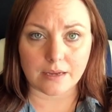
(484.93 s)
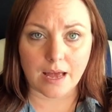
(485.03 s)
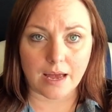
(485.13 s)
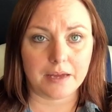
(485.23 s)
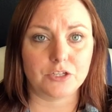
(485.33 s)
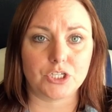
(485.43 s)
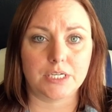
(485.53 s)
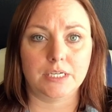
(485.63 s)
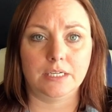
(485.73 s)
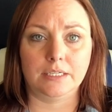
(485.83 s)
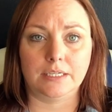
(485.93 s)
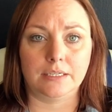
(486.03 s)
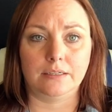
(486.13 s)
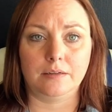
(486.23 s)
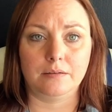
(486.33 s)
hygiene
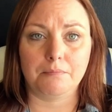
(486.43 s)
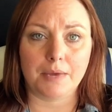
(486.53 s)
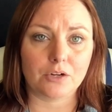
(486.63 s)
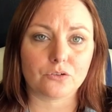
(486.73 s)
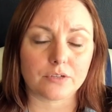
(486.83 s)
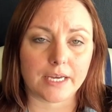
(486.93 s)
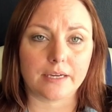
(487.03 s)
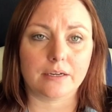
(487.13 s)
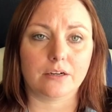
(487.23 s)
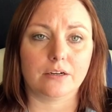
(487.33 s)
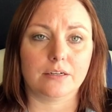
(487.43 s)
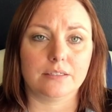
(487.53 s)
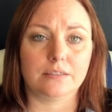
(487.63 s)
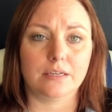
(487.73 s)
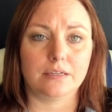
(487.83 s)
and medical care
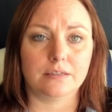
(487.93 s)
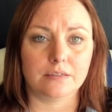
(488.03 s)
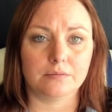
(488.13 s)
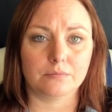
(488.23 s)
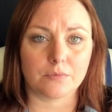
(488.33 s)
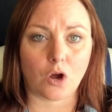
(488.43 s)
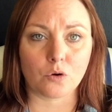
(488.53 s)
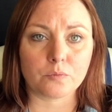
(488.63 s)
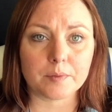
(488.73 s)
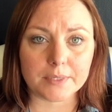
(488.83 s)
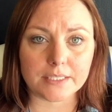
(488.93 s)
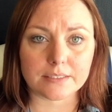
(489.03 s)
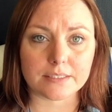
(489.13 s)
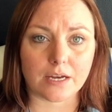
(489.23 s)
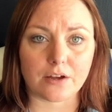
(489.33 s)
and home remedy
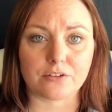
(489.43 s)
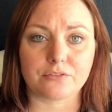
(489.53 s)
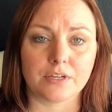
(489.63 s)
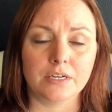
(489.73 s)
stuff